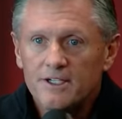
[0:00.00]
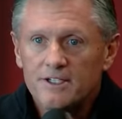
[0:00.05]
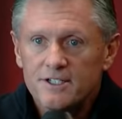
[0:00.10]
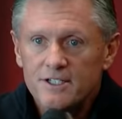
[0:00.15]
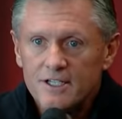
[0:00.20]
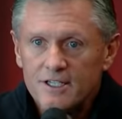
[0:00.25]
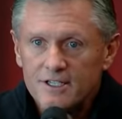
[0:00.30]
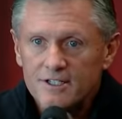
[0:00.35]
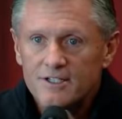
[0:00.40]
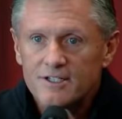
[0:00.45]
in and
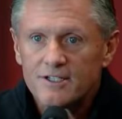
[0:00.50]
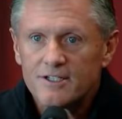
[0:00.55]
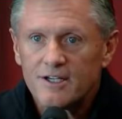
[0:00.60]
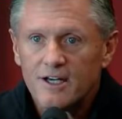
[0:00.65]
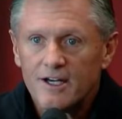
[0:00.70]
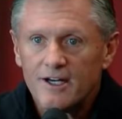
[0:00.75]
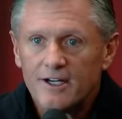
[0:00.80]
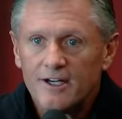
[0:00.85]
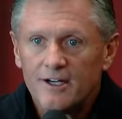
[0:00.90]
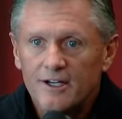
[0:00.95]
see this,
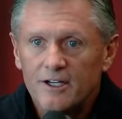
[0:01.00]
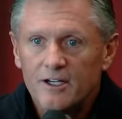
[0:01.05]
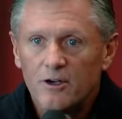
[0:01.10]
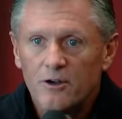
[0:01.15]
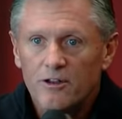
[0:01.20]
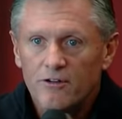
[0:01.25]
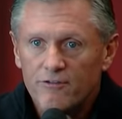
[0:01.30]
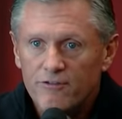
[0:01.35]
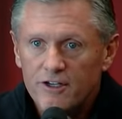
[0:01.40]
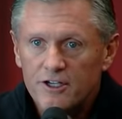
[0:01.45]
you
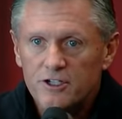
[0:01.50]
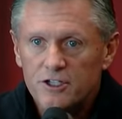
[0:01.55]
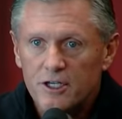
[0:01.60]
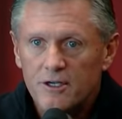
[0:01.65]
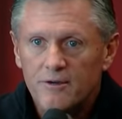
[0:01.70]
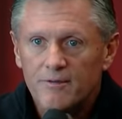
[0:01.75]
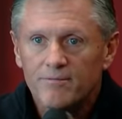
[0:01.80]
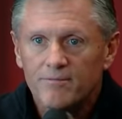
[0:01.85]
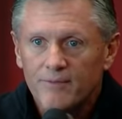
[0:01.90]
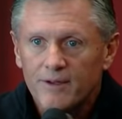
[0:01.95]
know, the
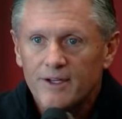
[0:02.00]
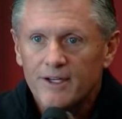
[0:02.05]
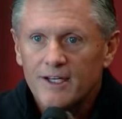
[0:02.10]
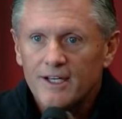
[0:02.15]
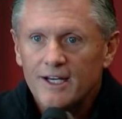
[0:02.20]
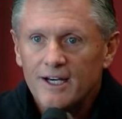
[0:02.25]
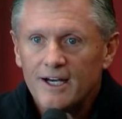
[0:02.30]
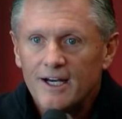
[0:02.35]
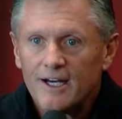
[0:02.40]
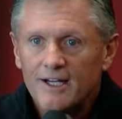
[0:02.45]
finishing
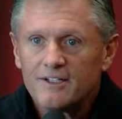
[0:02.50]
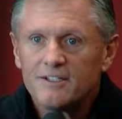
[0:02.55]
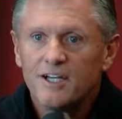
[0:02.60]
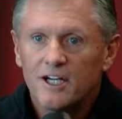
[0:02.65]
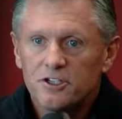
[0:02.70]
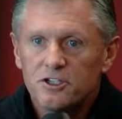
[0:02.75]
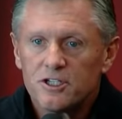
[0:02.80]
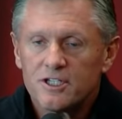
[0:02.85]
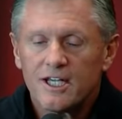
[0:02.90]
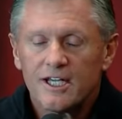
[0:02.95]
uh,
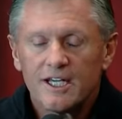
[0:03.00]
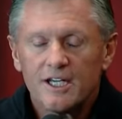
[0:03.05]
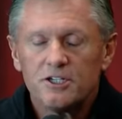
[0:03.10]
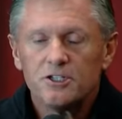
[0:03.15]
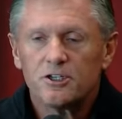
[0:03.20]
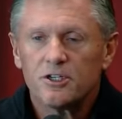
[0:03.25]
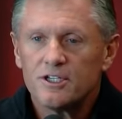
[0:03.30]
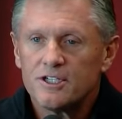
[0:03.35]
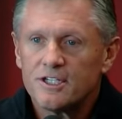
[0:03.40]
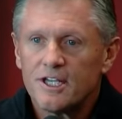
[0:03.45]
touches, I
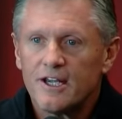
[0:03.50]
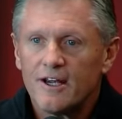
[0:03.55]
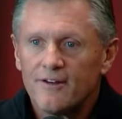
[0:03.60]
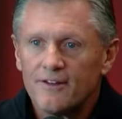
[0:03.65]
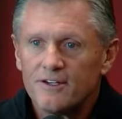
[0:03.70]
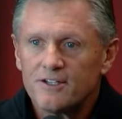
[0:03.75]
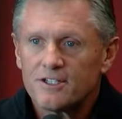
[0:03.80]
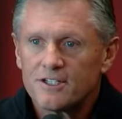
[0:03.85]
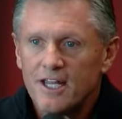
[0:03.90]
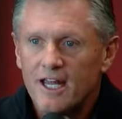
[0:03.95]
guess you could say,
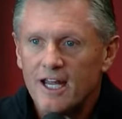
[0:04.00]
on this